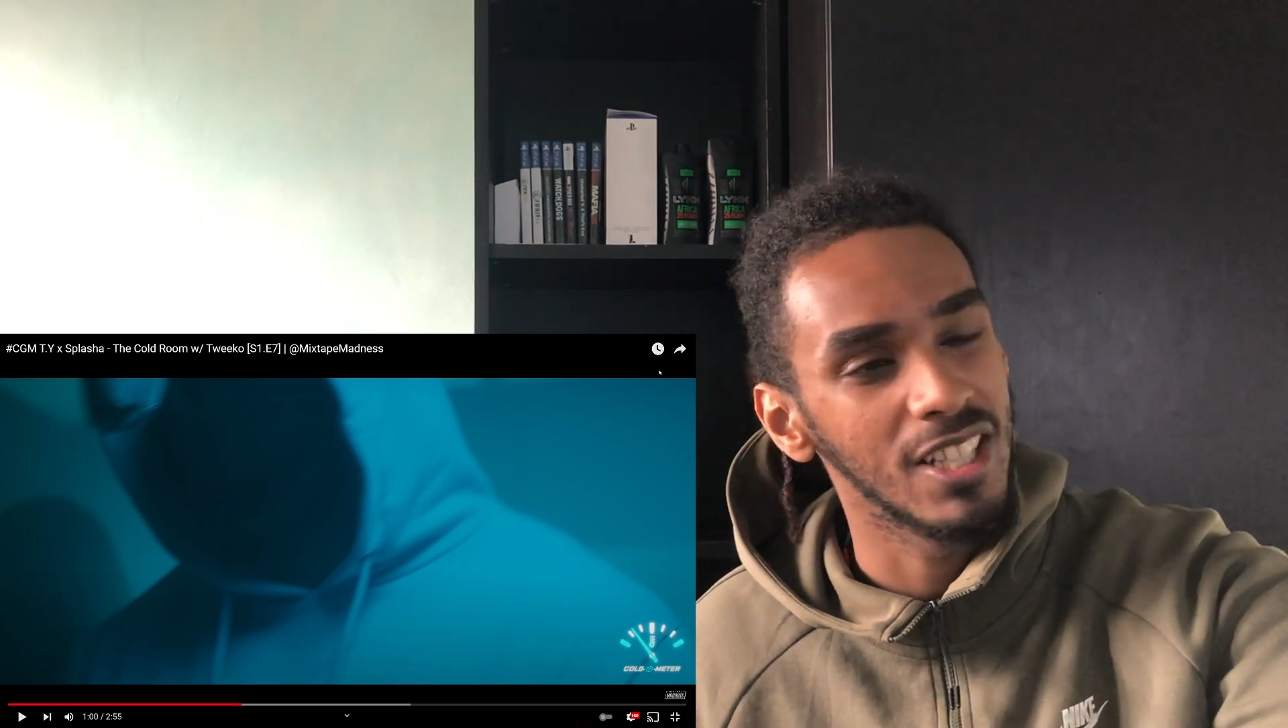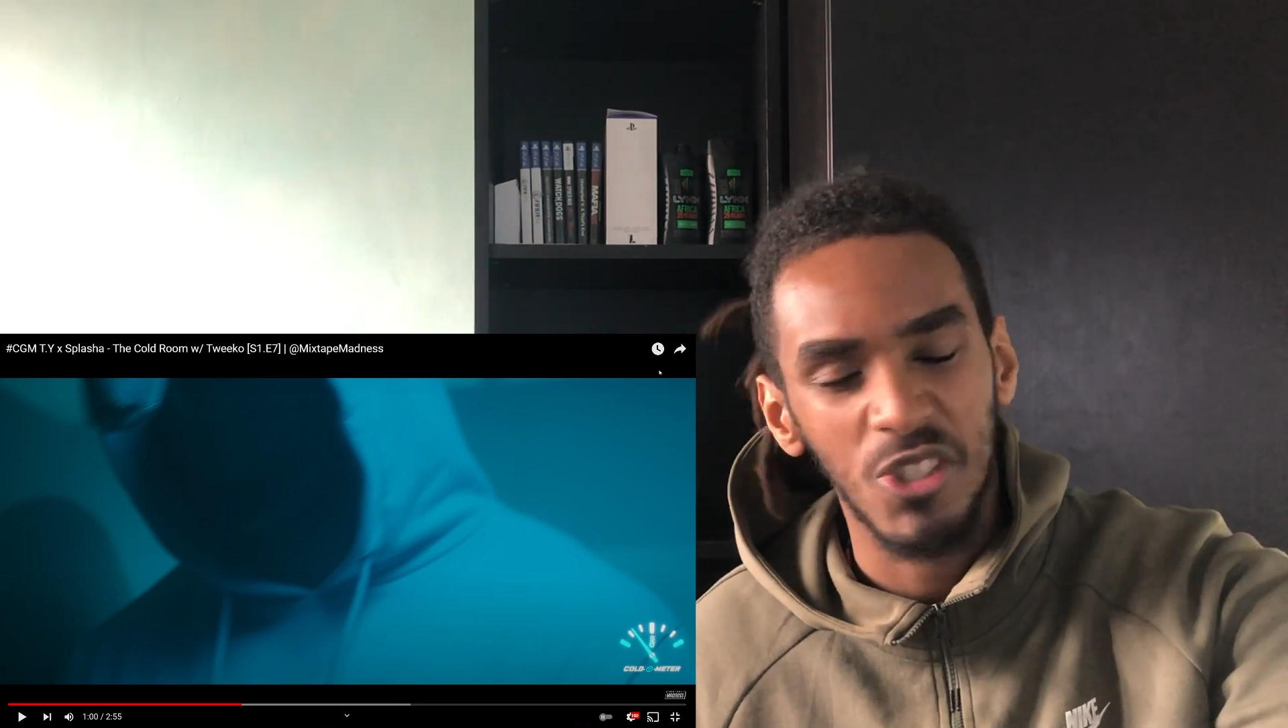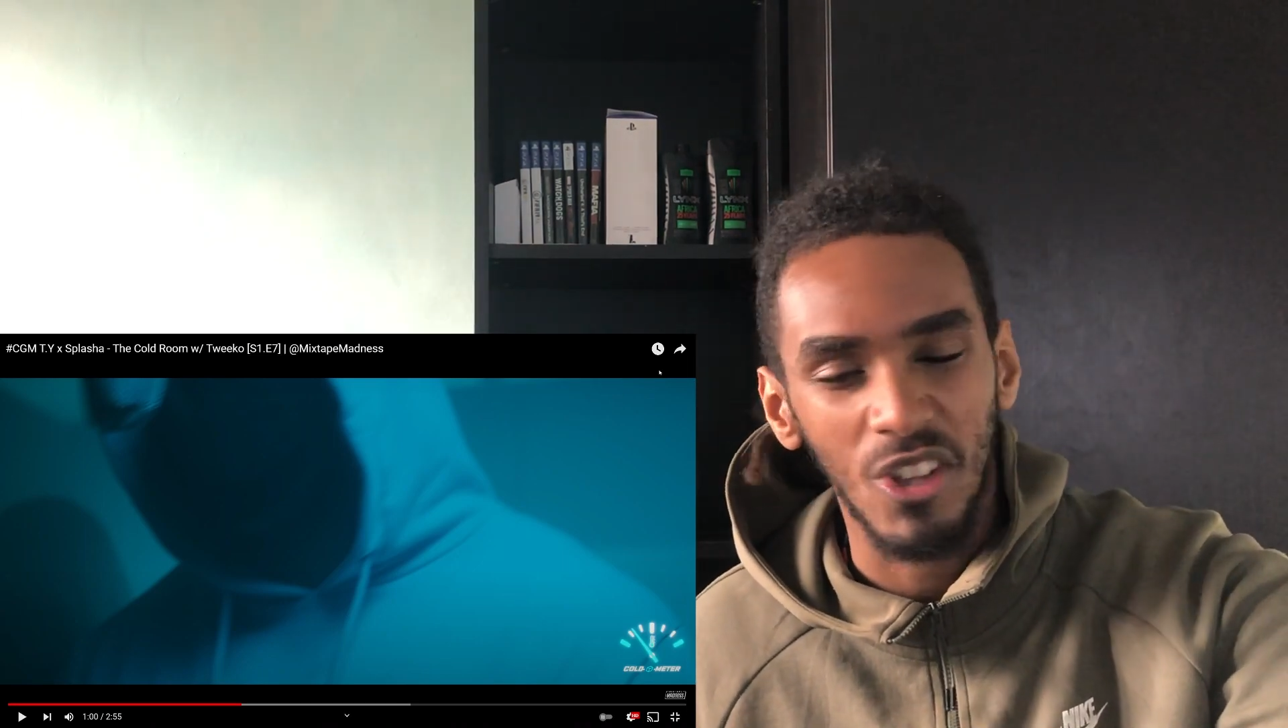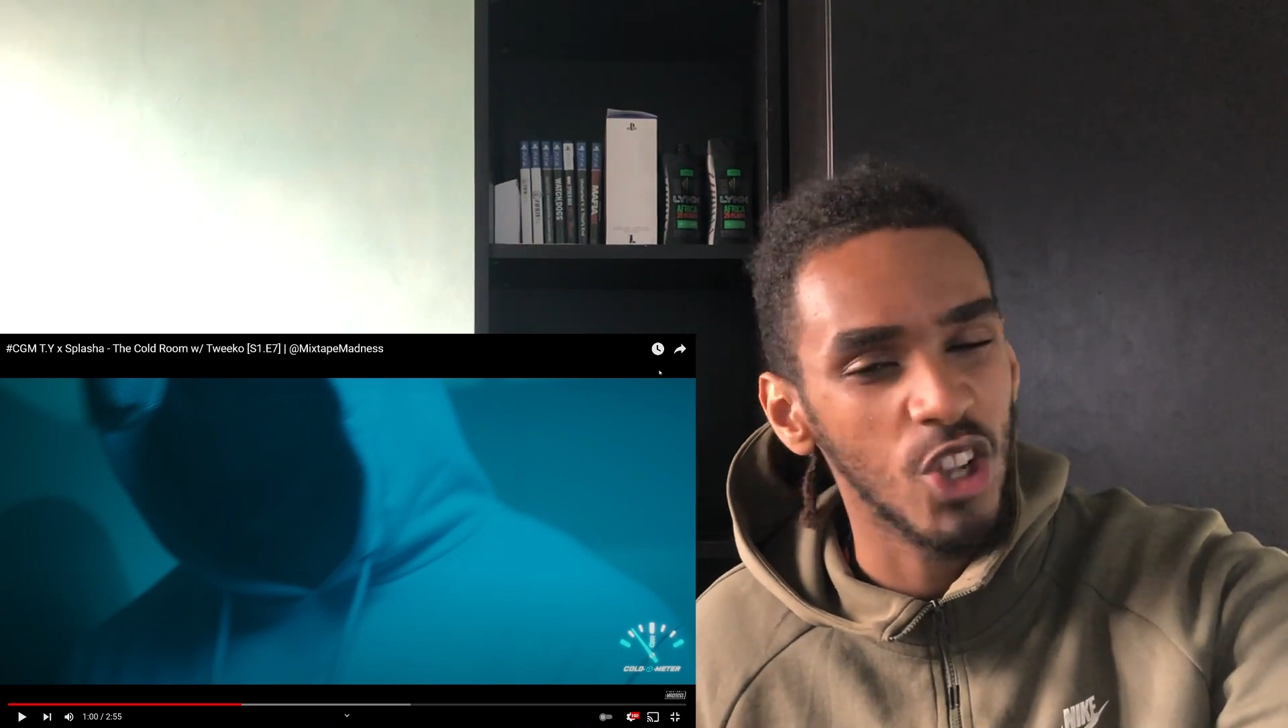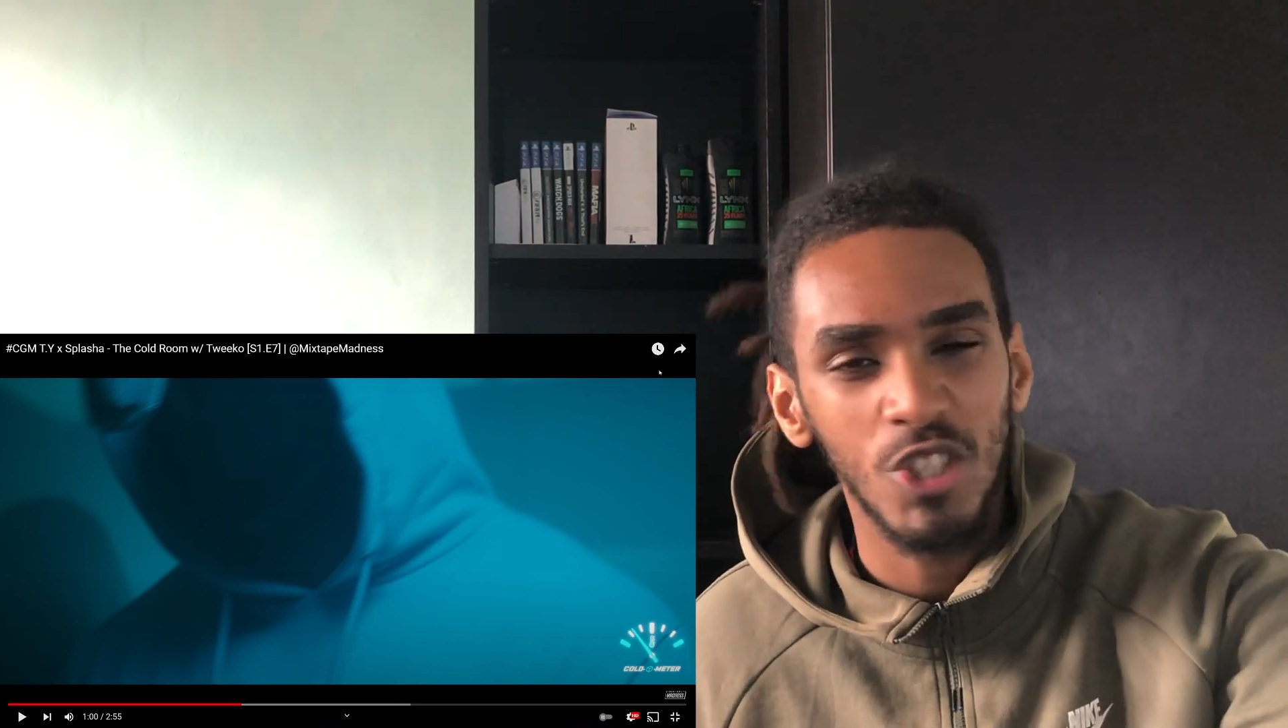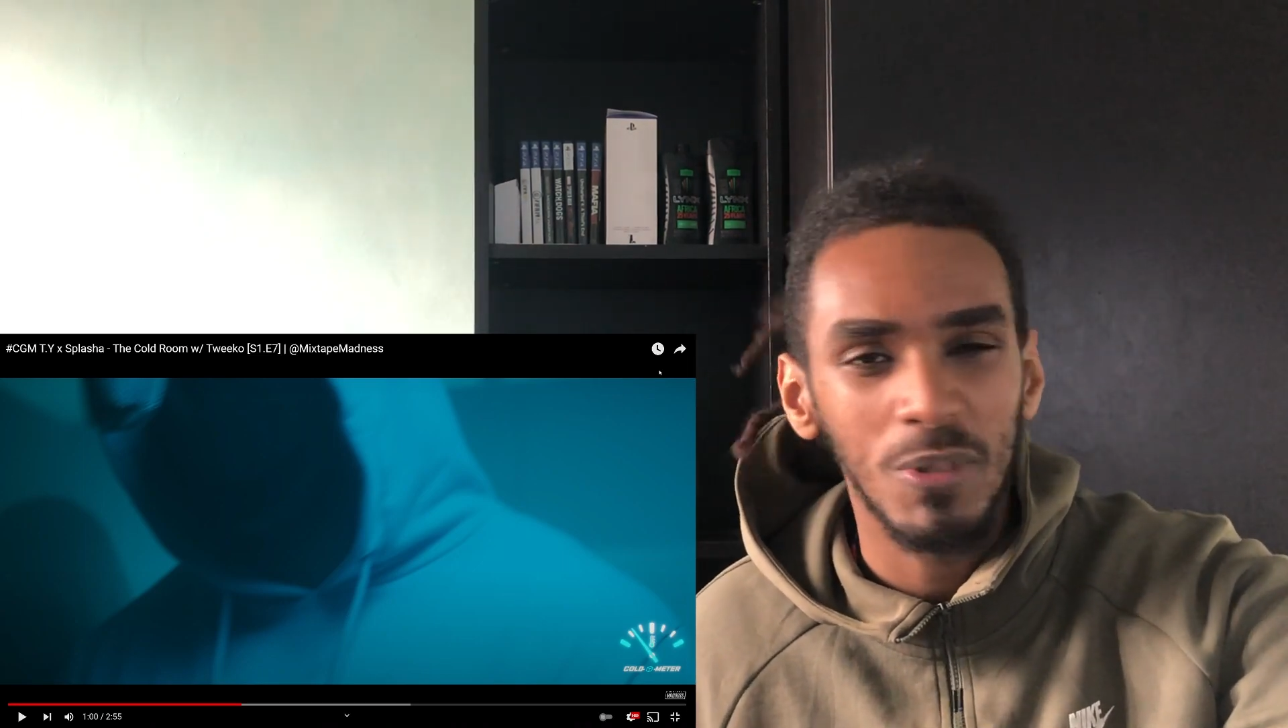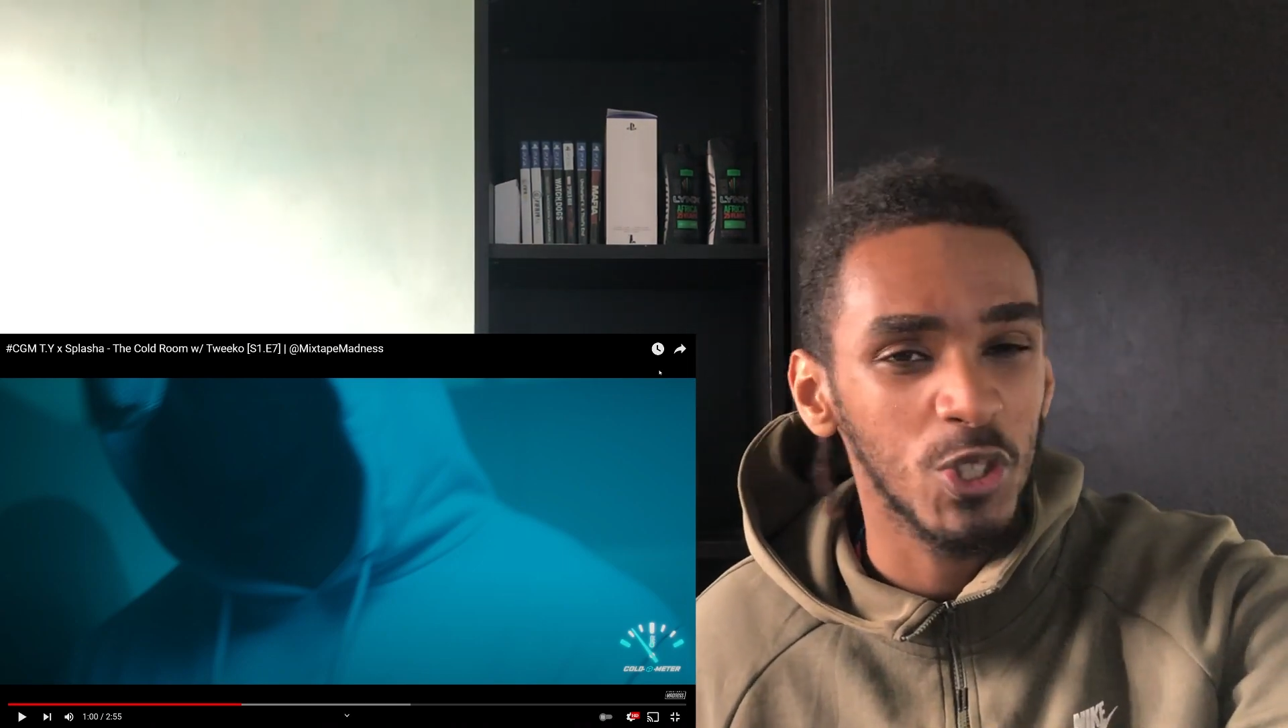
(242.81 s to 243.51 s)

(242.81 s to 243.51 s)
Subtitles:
100